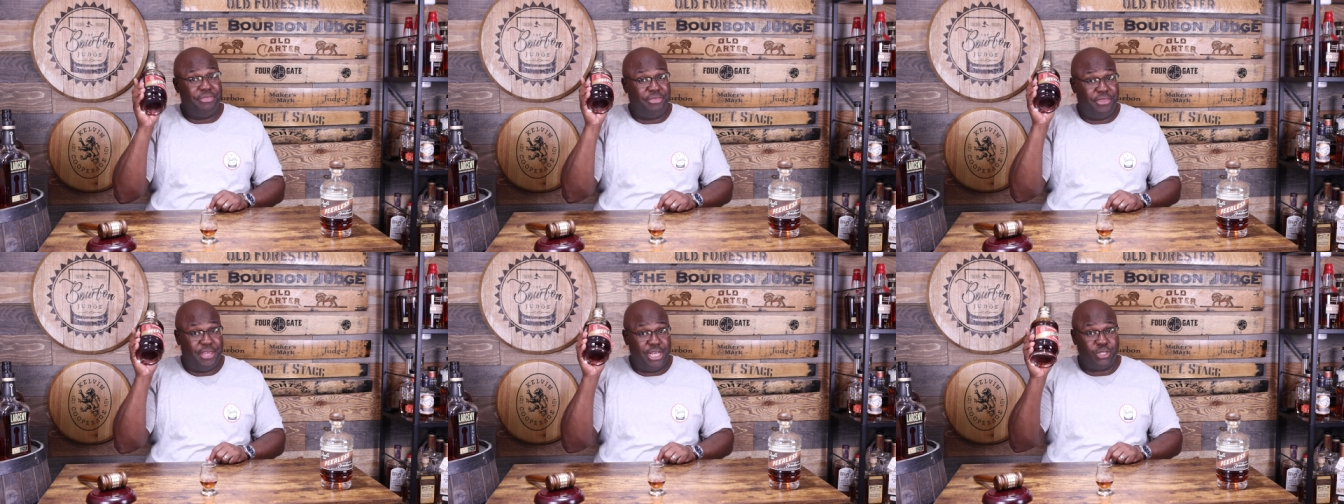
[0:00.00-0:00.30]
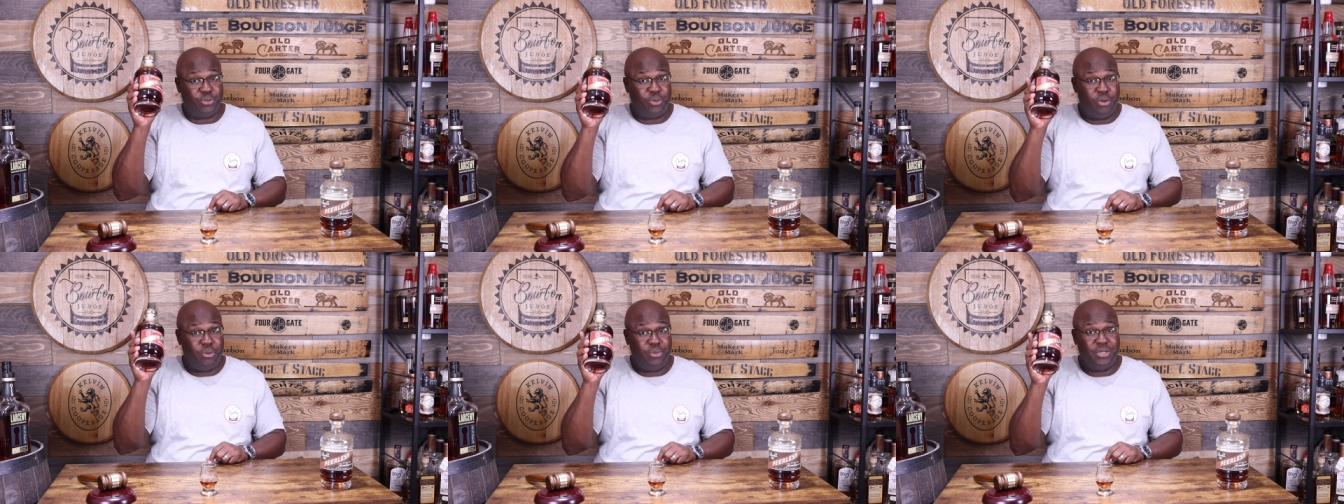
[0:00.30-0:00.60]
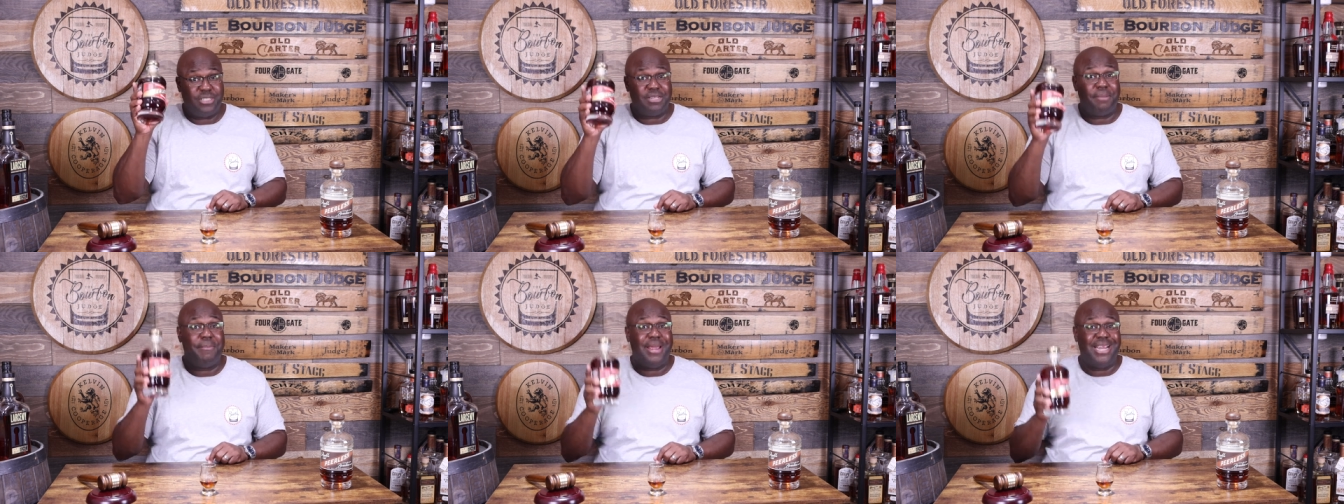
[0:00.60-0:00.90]
this one
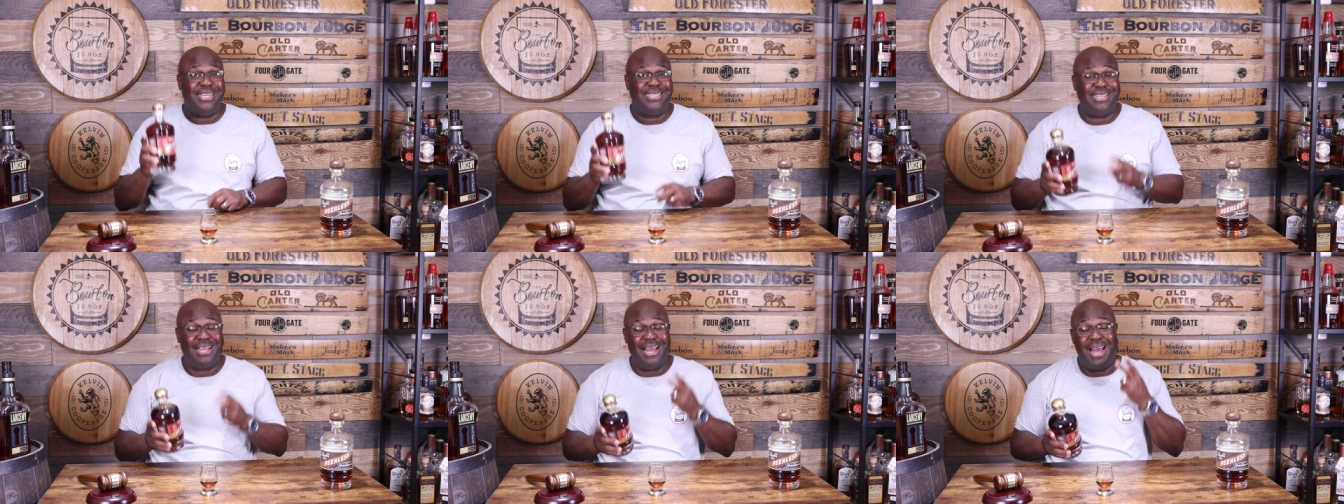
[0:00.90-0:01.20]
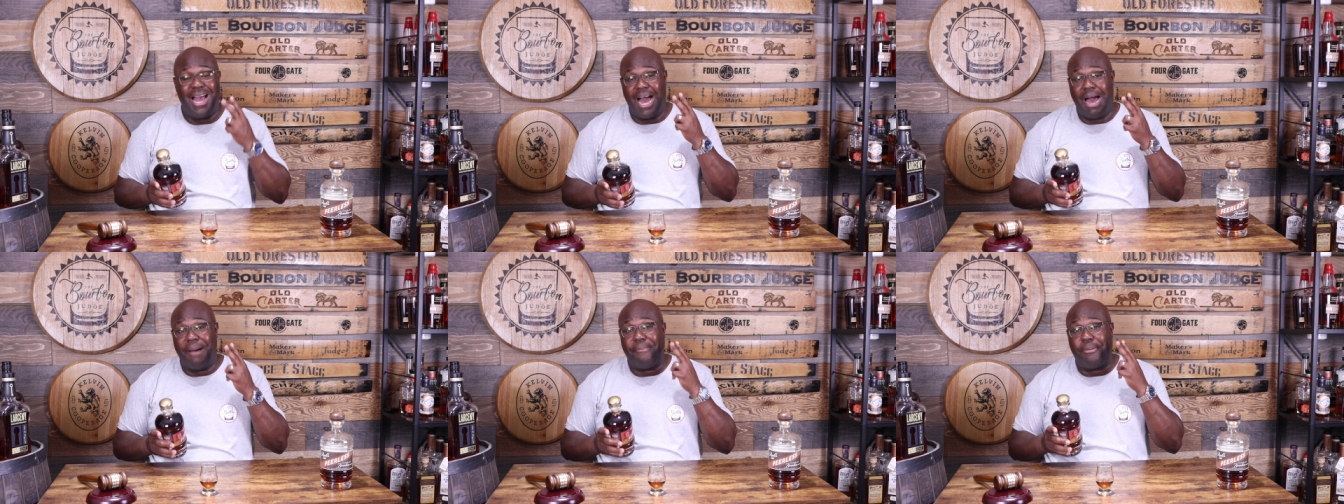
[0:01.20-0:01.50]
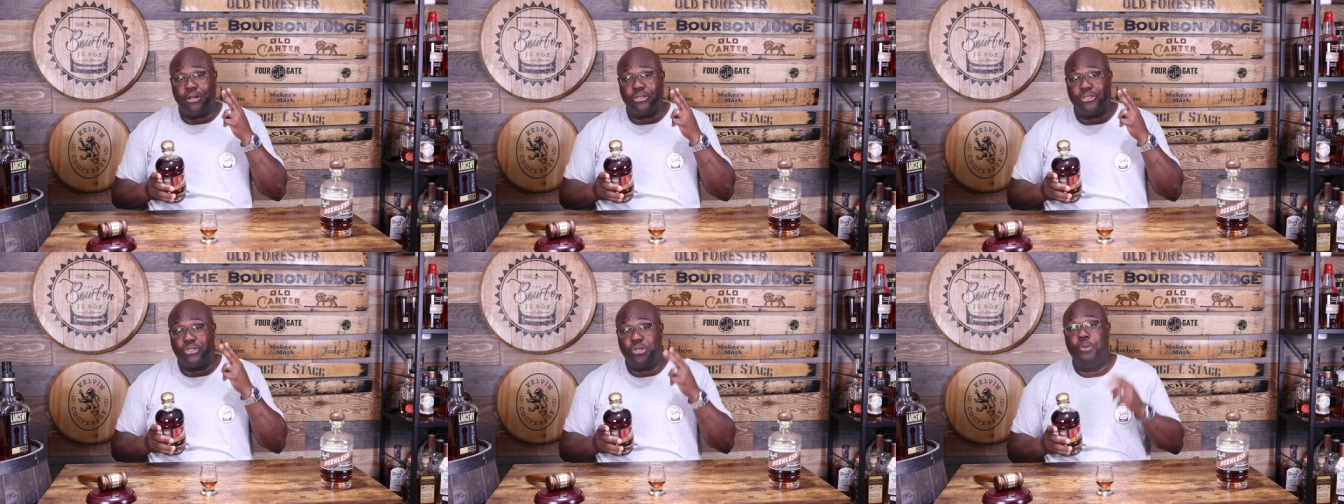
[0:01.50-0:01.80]
was amazing. I
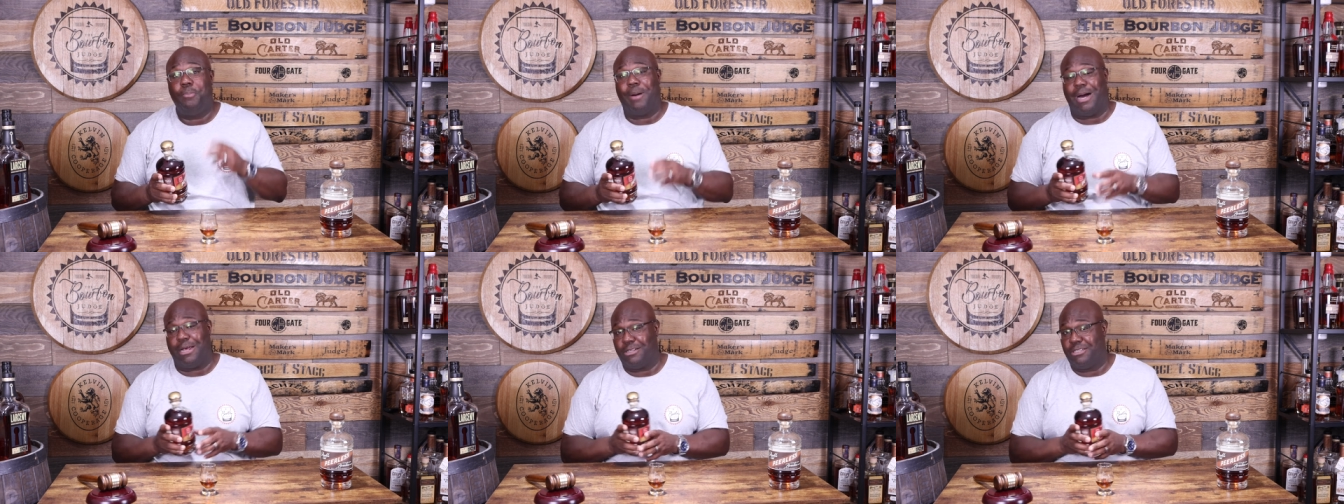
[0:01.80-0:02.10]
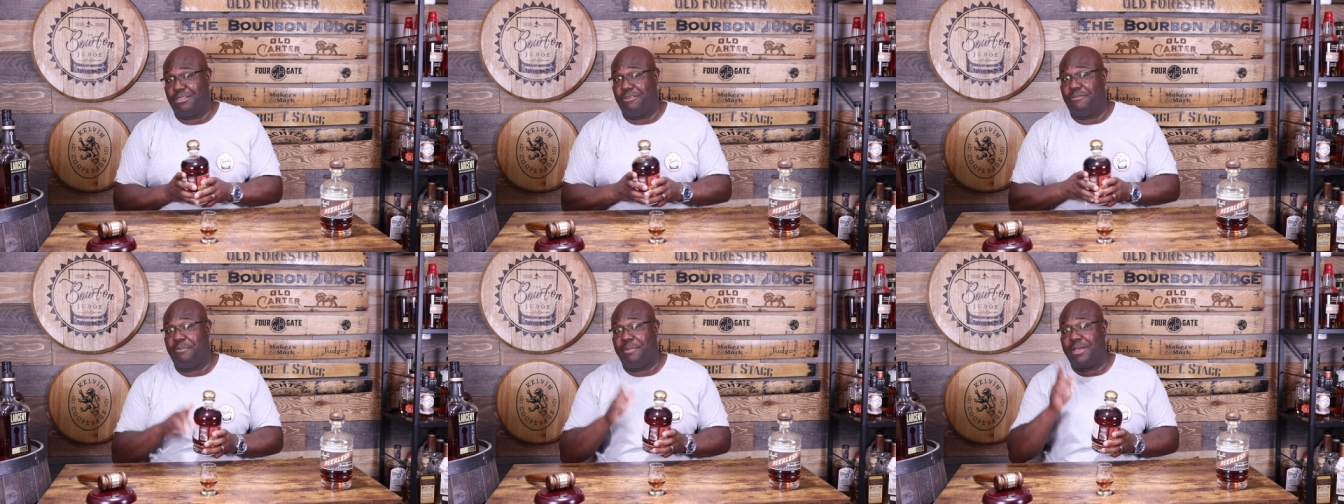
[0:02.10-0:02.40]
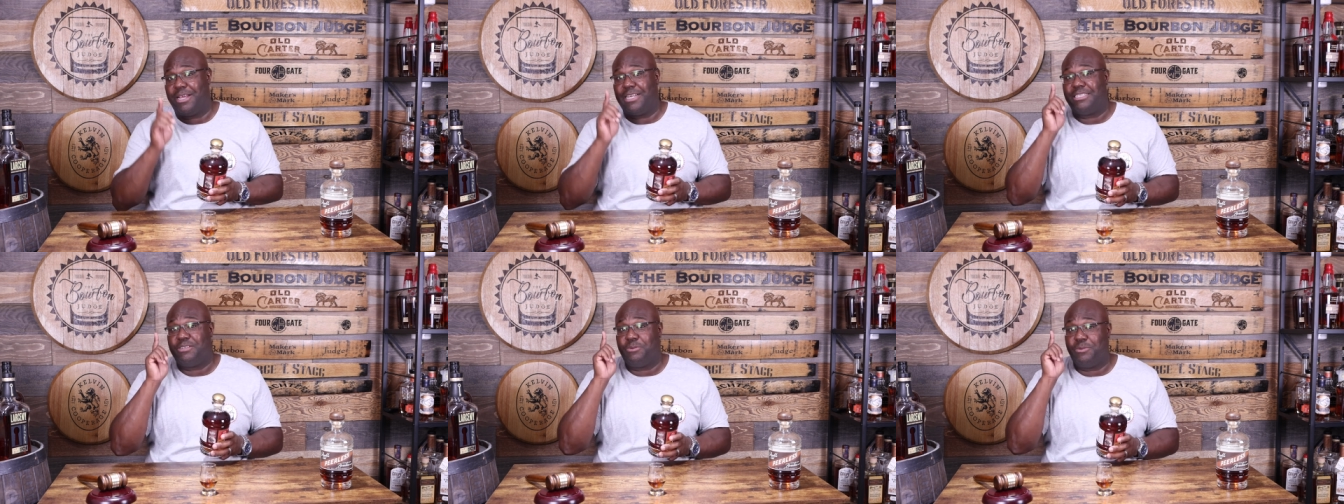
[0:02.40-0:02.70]
bought two bottles of it
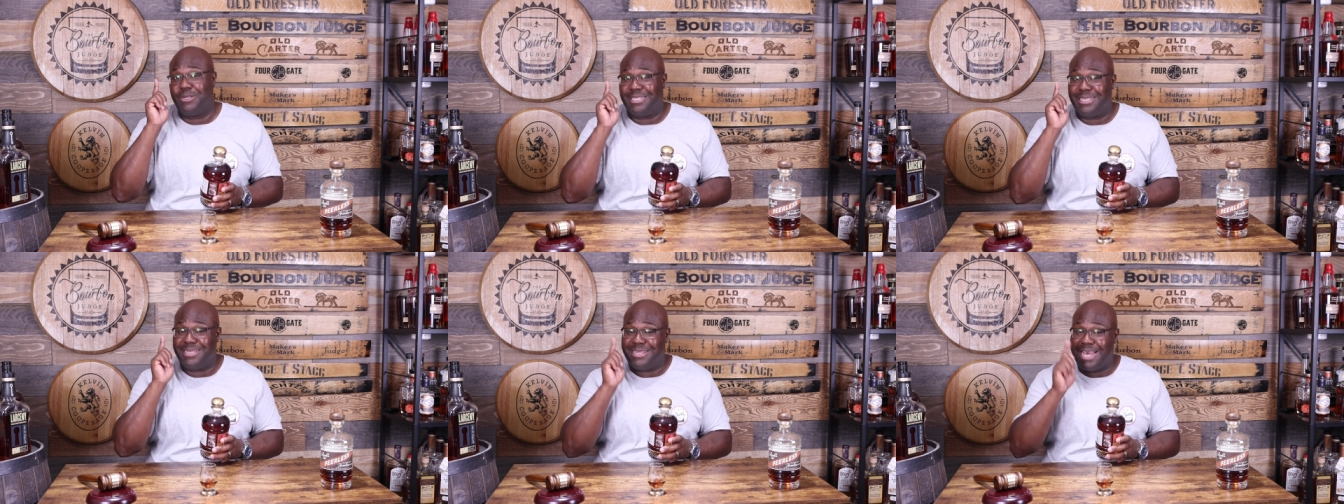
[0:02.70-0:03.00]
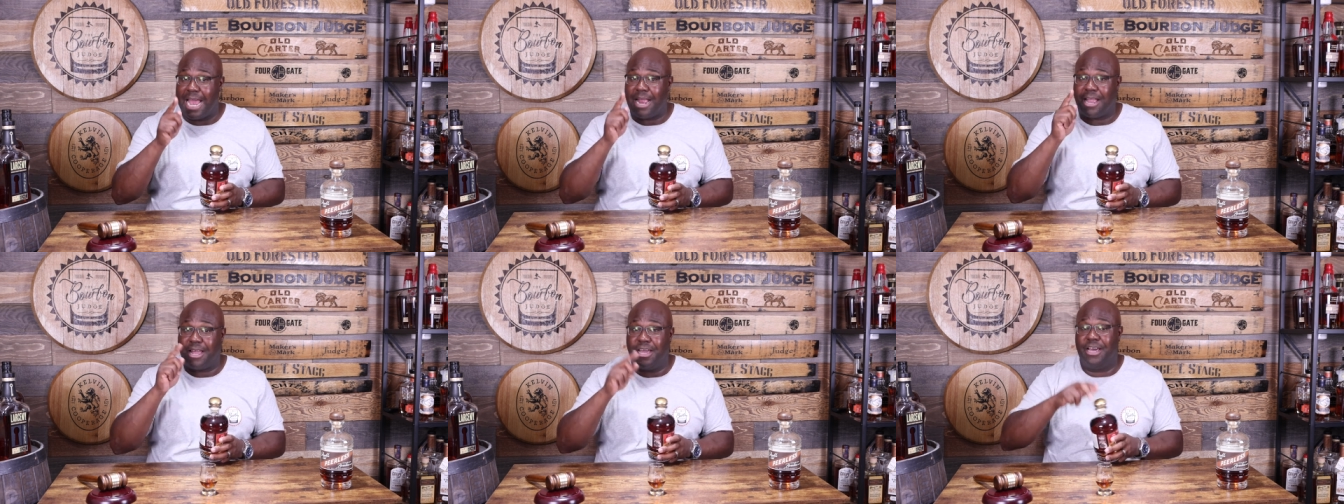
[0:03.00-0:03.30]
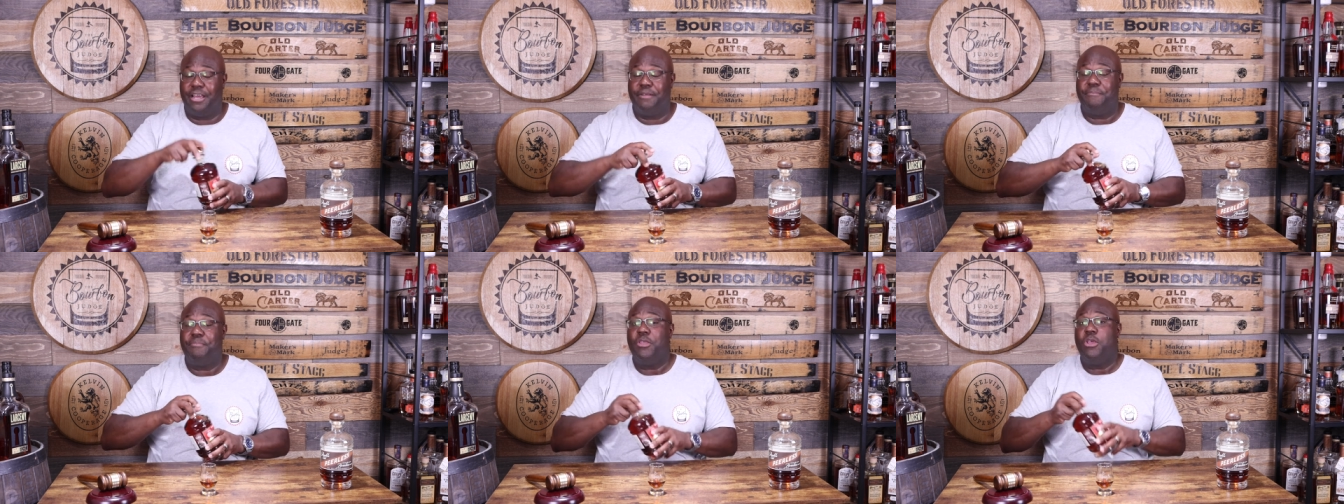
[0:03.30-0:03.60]
because it was that
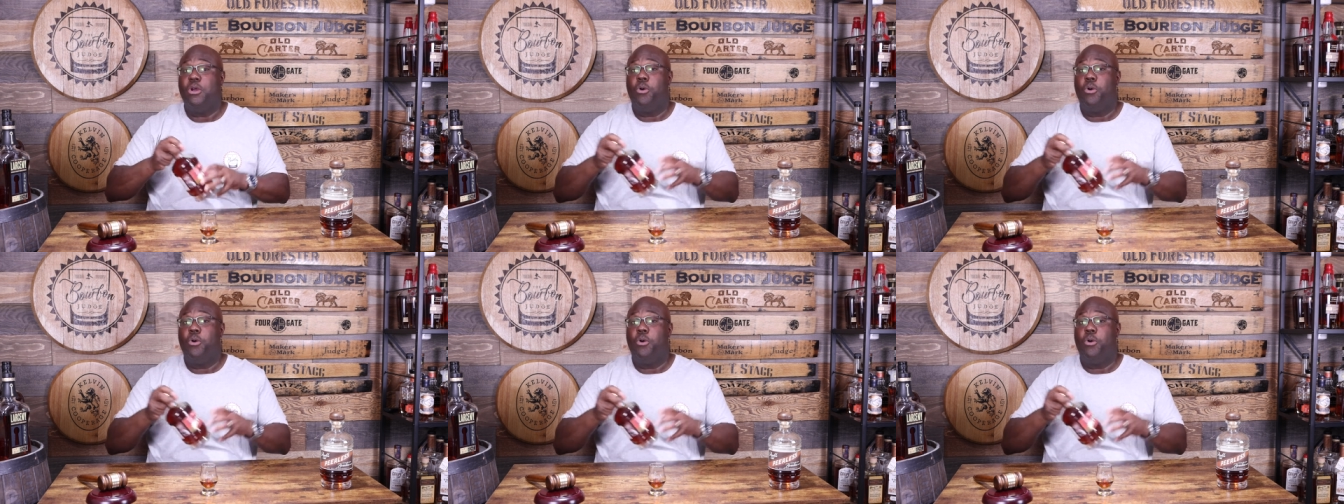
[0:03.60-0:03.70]
good.